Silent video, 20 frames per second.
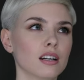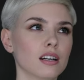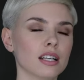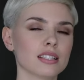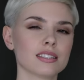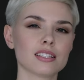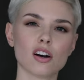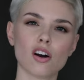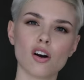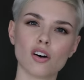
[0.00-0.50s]

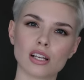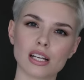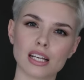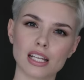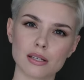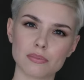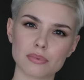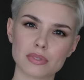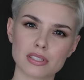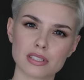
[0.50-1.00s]
is it Hot
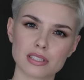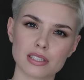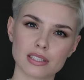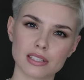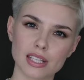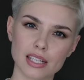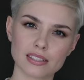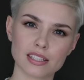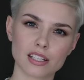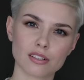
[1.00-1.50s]
Lips?
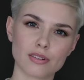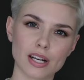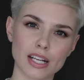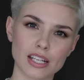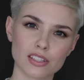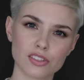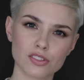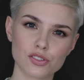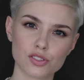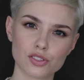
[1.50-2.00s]
That's her
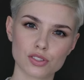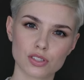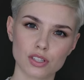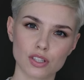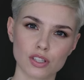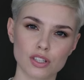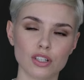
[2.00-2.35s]
range.